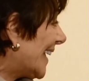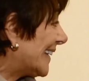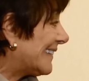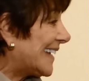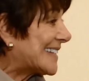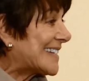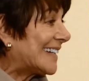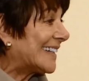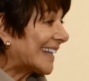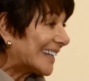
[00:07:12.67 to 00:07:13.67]
And that
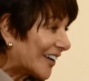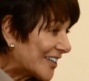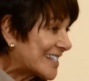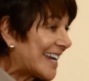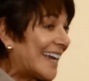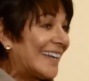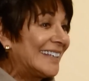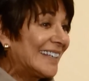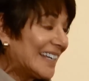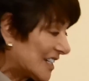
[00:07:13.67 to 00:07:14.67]
in our day,
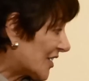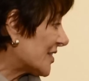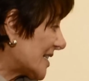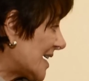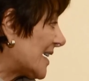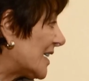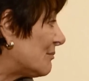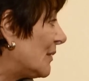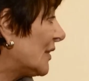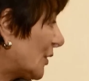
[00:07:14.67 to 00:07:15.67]
in our
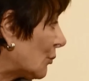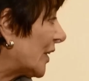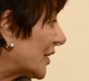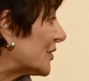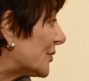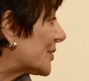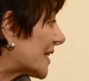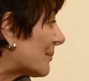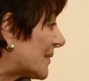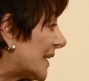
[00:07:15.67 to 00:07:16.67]
time, that we can do
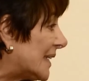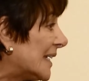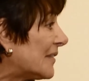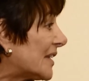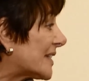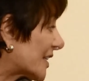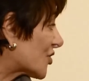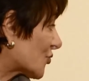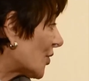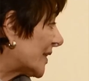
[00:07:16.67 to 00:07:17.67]
something that's
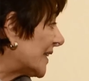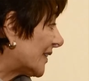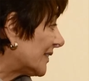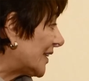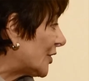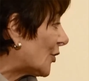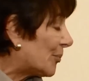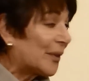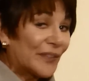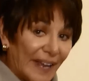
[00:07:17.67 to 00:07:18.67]
extraordinarily noble.
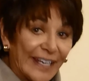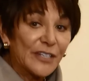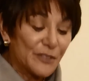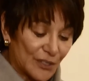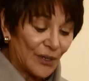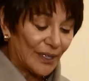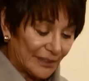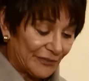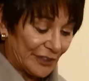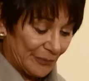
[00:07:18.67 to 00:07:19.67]
Thank you to all
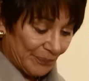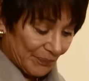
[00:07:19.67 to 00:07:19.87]
of you.